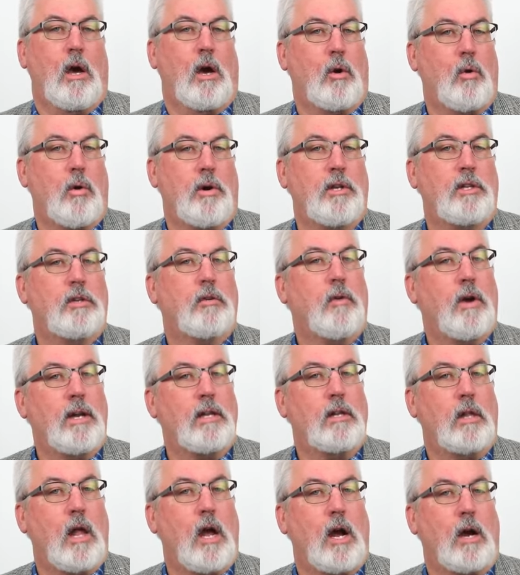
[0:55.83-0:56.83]
According to
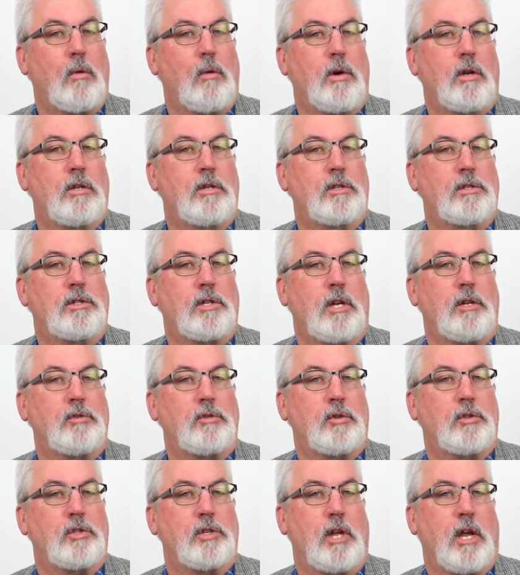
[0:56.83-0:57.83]
Ray Lockwood,
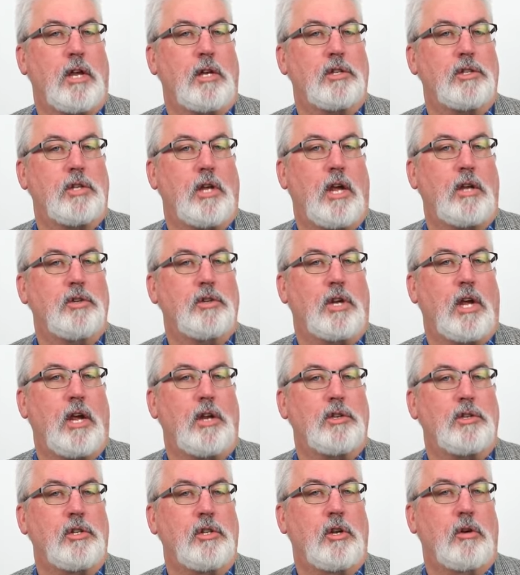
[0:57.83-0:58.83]
Central State's
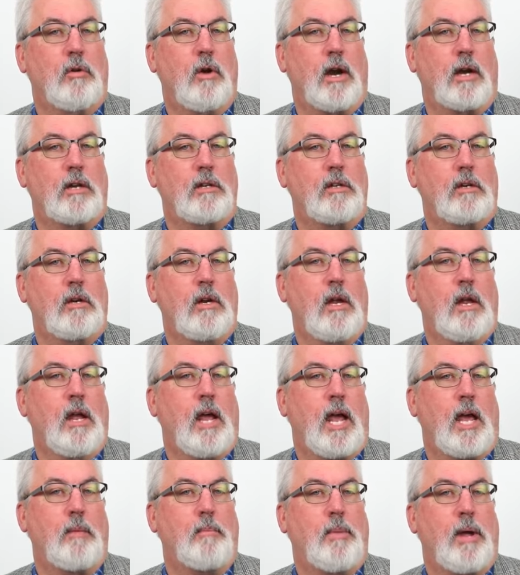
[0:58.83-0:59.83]
Education Director
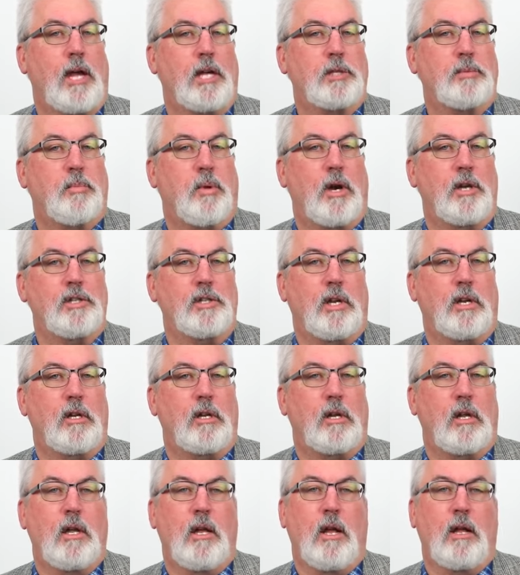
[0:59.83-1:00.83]
and past
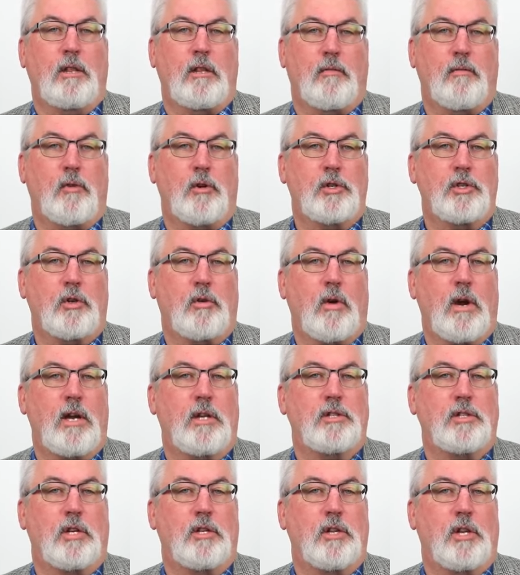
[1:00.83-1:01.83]
president, the first
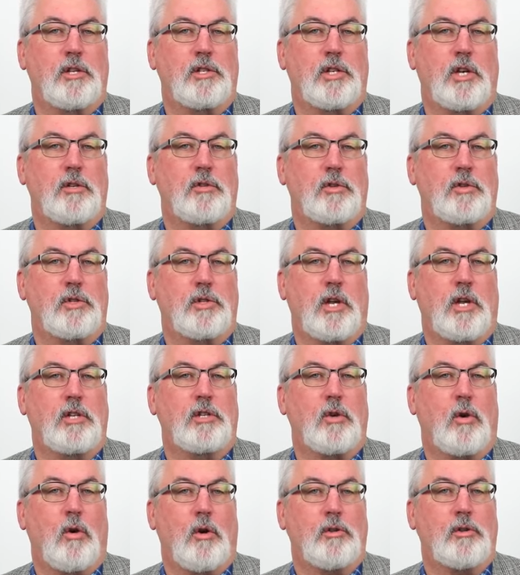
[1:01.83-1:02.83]
grants under the Central
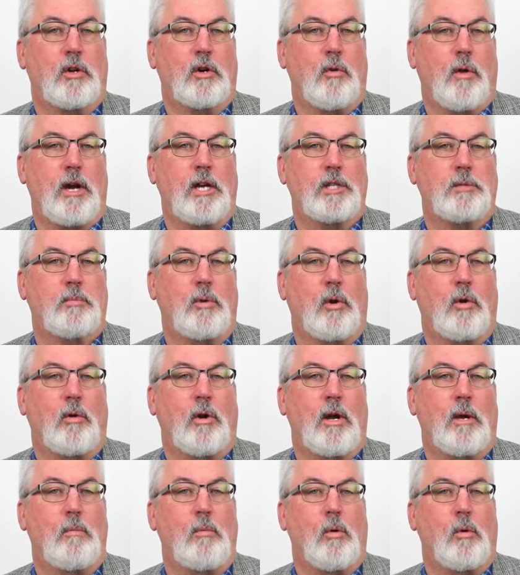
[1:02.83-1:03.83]
States Author Grants Program